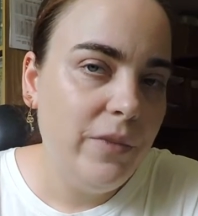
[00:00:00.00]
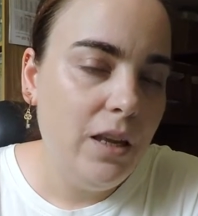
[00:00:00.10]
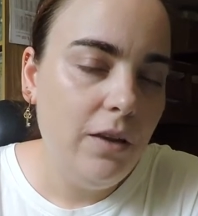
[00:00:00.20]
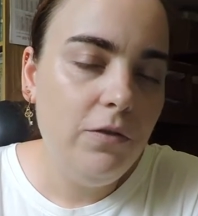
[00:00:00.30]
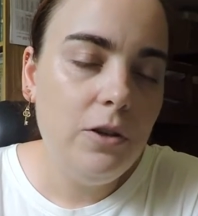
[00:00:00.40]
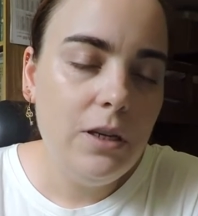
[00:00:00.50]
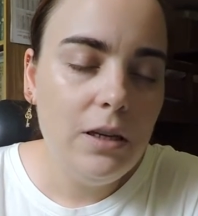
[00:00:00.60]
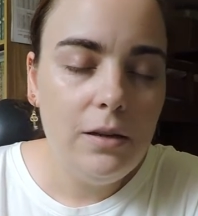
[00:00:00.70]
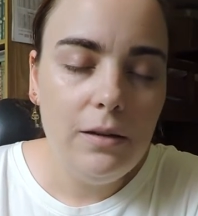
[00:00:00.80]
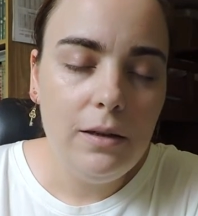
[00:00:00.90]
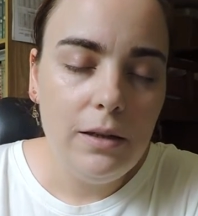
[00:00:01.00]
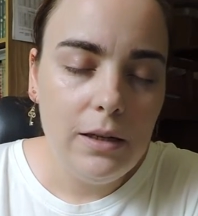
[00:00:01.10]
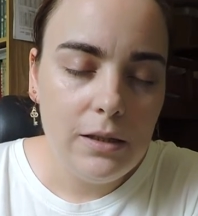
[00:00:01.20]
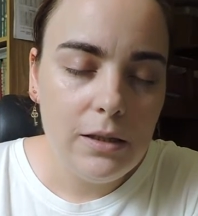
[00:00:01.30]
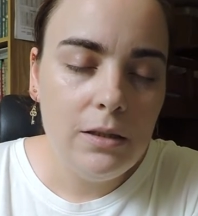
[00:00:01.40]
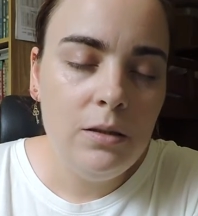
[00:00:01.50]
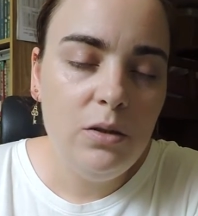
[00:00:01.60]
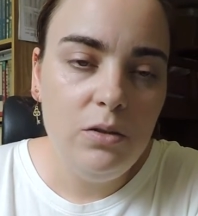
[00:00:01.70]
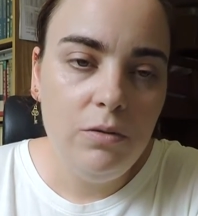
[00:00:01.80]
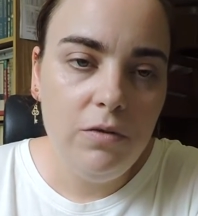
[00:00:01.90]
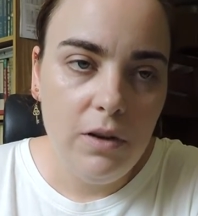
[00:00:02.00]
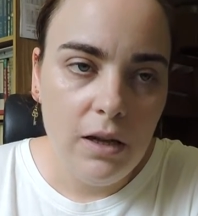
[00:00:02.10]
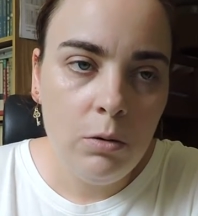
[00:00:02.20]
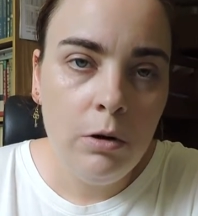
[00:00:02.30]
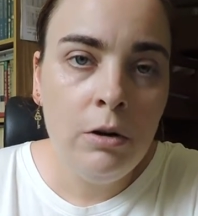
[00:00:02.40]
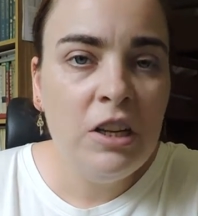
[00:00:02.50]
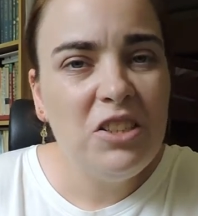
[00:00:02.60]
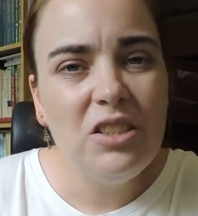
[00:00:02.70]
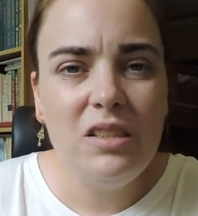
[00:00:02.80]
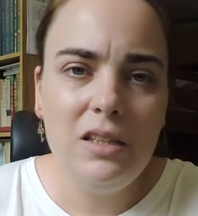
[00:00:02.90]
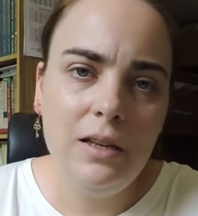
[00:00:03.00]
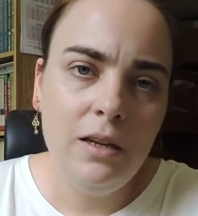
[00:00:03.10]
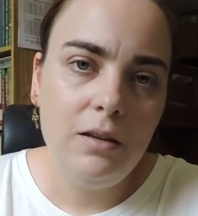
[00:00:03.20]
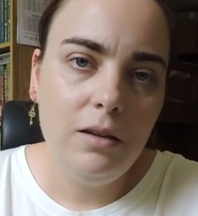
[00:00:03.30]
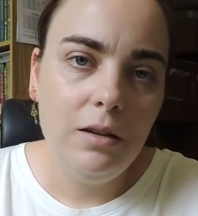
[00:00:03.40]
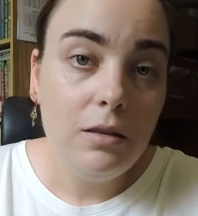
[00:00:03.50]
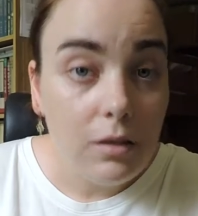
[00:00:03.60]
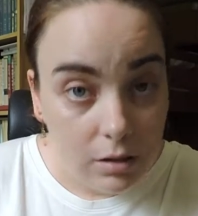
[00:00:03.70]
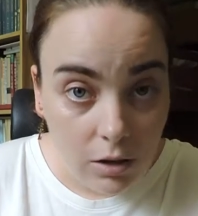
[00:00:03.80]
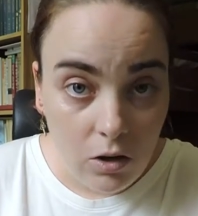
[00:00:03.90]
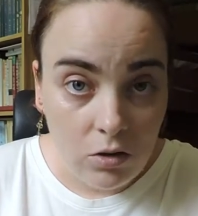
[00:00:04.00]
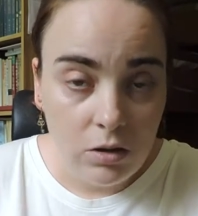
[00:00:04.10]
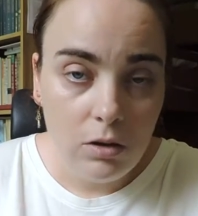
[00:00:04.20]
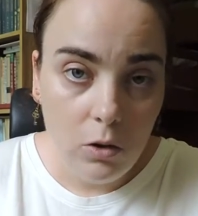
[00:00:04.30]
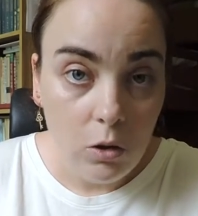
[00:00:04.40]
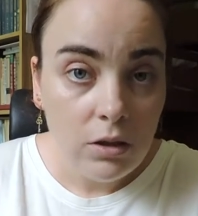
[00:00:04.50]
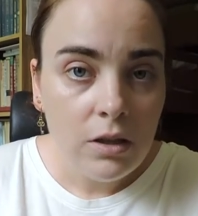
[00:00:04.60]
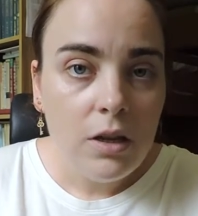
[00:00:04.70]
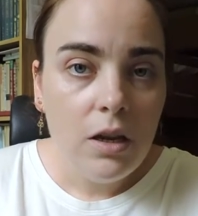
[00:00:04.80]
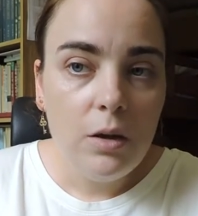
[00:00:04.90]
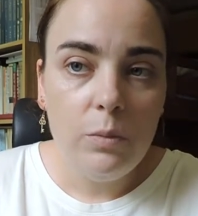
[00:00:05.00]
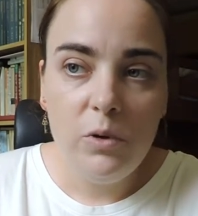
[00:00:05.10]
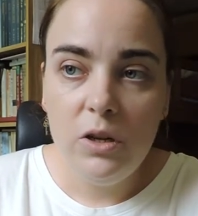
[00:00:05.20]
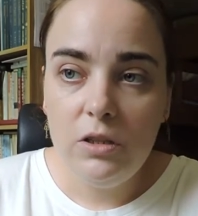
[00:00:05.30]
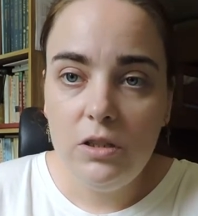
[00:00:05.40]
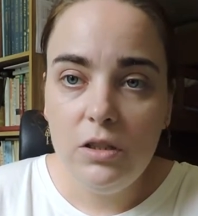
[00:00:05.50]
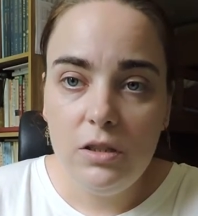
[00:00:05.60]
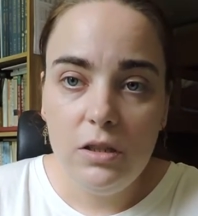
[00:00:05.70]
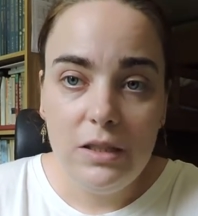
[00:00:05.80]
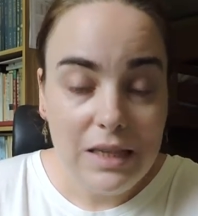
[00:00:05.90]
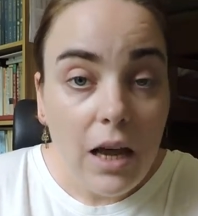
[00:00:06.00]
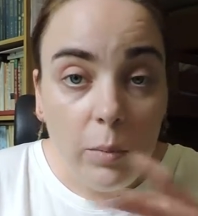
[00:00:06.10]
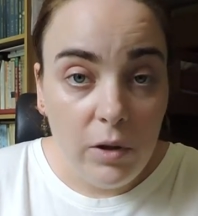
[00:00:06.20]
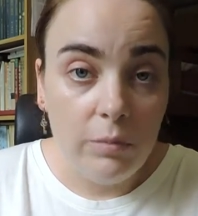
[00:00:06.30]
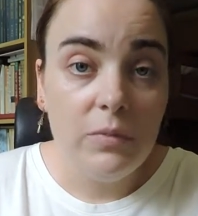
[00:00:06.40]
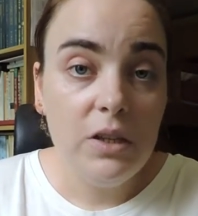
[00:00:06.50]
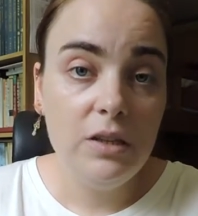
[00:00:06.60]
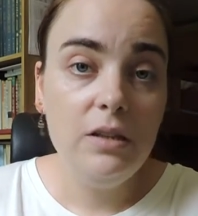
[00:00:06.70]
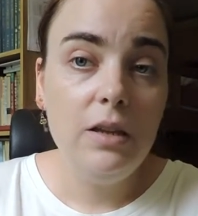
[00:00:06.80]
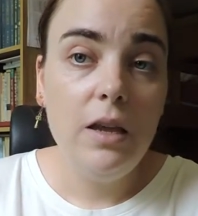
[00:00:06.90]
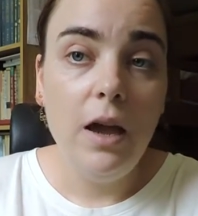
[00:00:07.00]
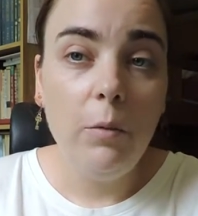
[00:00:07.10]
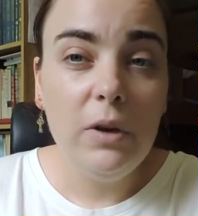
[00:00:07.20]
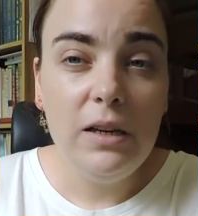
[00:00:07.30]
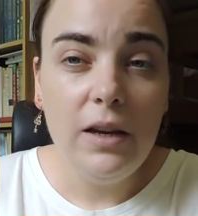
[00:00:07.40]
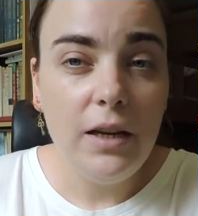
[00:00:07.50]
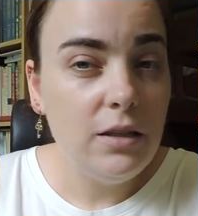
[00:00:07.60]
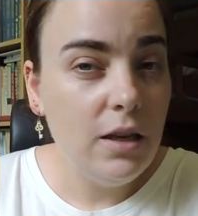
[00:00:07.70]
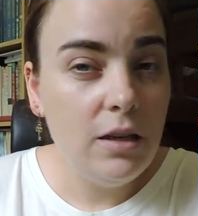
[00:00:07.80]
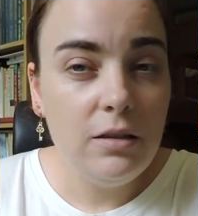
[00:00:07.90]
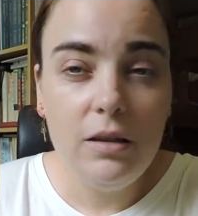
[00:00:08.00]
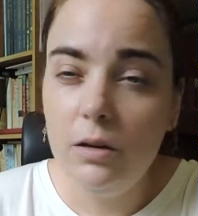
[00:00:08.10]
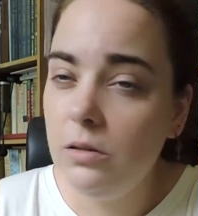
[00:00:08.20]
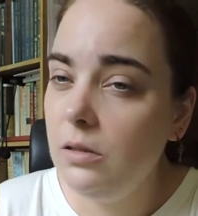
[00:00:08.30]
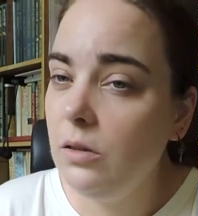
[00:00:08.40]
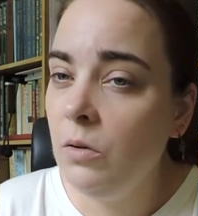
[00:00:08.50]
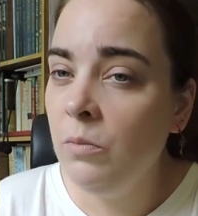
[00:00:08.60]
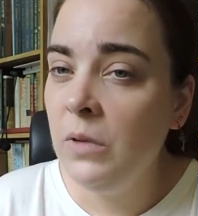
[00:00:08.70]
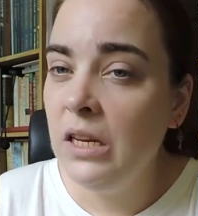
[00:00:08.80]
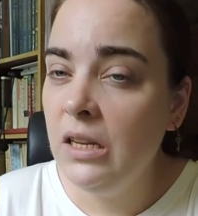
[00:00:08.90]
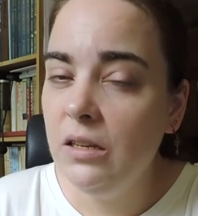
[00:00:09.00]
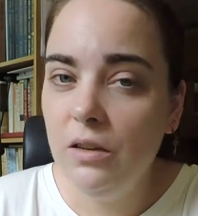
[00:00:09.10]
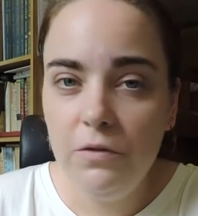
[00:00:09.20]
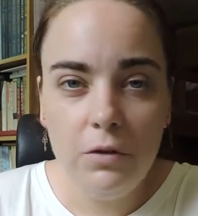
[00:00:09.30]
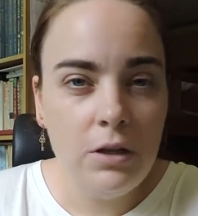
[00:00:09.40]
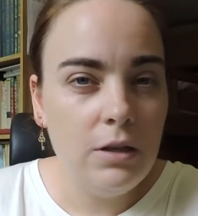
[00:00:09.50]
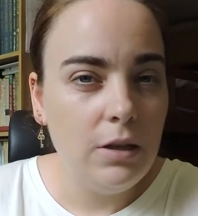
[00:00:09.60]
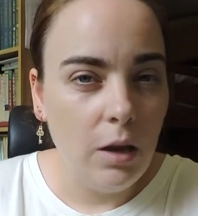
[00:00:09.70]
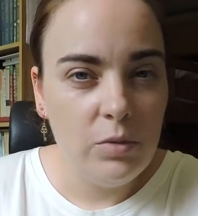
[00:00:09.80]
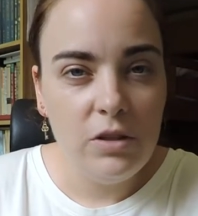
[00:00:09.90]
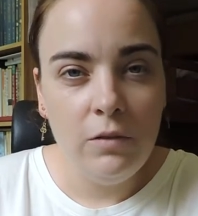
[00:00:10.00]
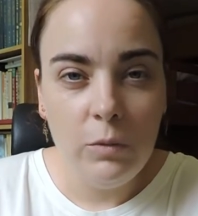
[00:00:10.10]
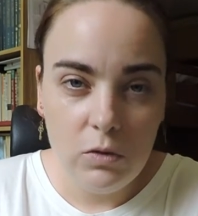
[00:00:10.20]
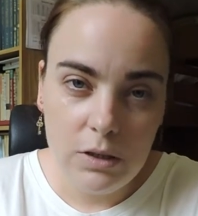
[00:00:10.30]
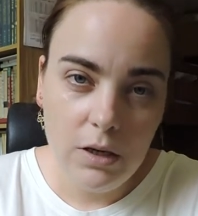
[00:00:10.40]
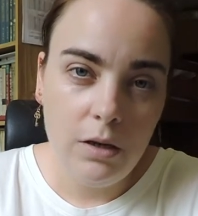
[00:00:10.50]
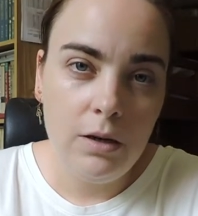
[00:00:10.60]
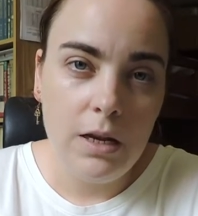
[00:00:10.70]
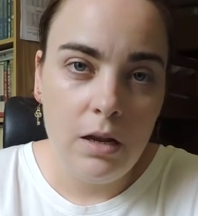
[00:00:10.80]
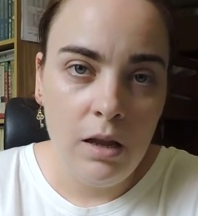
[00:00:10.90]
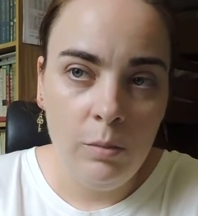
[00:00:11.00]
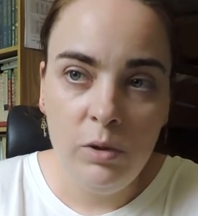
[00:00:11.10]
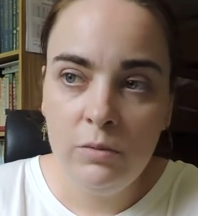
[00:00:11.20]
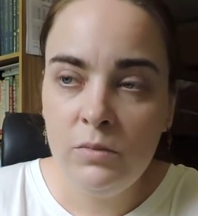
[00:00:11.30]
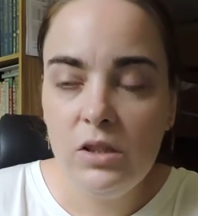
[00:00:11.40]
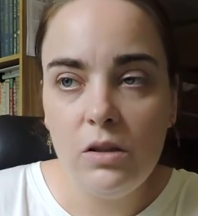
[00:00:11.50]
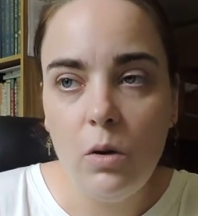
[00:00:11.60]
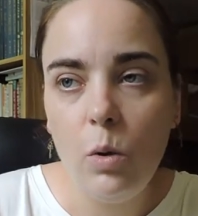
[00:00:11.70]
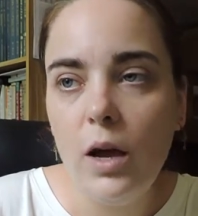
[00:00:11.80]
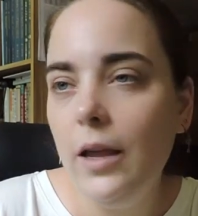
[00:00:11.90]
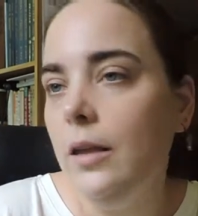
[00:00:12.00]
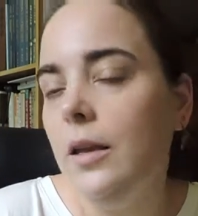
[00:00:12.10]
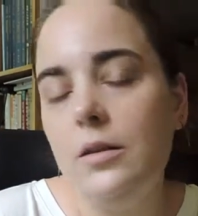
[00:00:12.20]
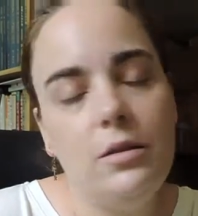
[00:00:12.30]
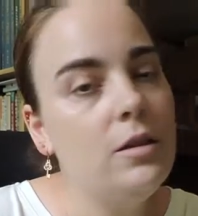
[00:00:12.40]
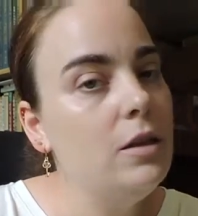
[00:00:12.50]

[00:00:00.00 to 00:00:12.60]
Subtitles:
if you didn't listen to Flower, not just like the song, quote, but just the album, I really liked it. There are so many different types of music on that album, so I guess